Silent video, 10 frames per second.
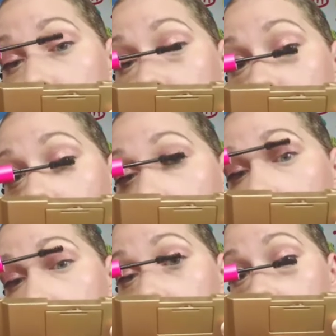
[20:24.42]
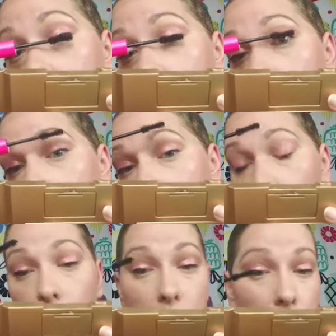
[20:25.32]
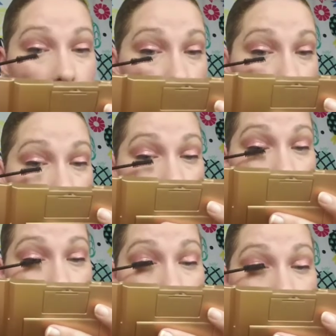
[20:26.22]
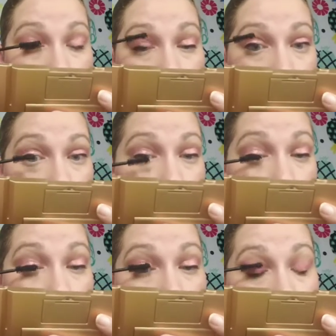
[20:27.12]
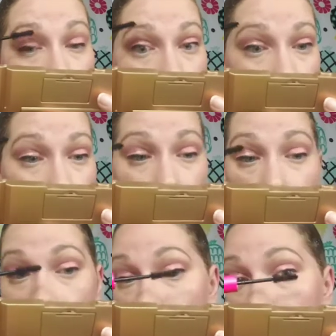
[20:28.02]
So it would probably not be one that I